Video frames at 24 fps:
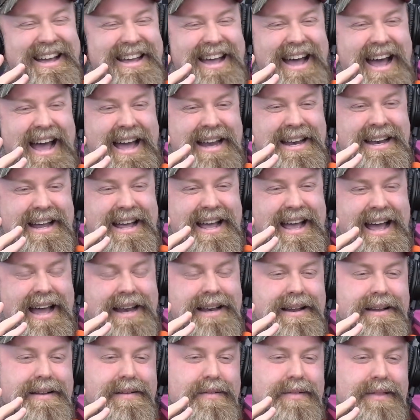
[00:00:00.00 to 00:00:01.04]
yeah, sugar.
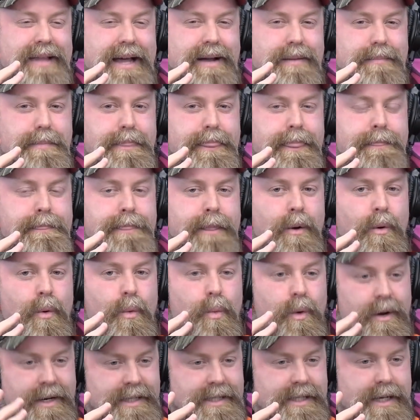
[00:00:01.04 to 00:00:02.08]
And like,
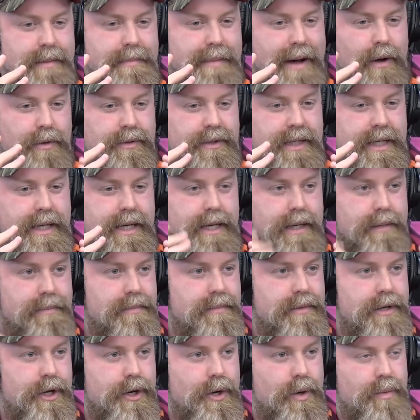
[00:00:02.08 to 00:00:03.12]
what is it about the,
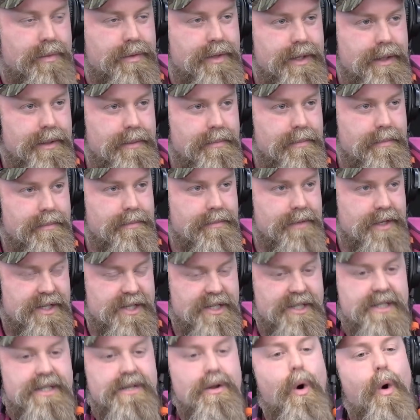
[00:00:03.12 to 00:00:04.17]
you know, the
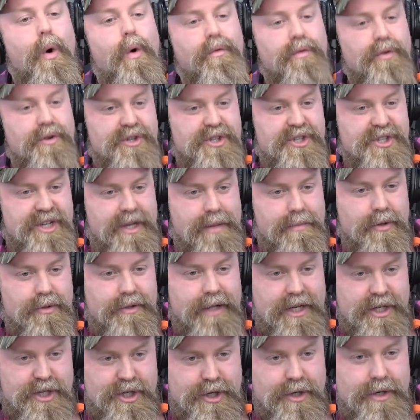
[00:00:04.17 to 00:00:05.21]

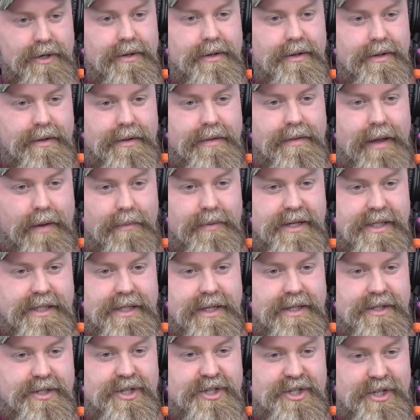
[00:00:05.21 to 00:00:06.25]
overstimulation that we
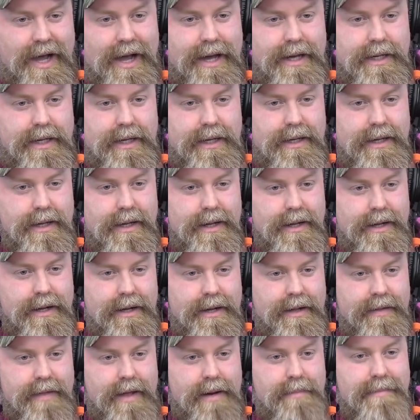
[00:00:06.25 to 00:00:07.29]
see in society
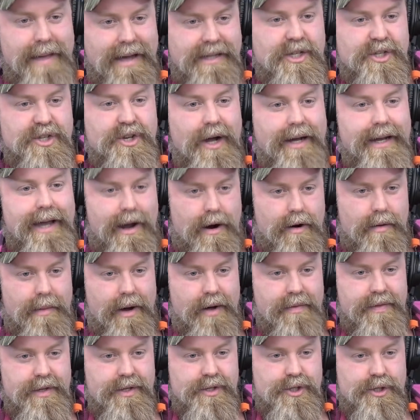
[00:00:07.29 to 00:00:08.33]
that makes us not care
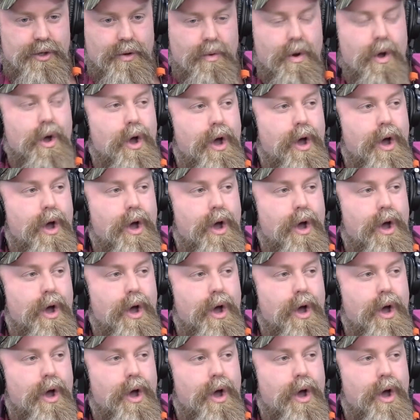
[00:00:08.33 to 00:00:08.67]
about this? So,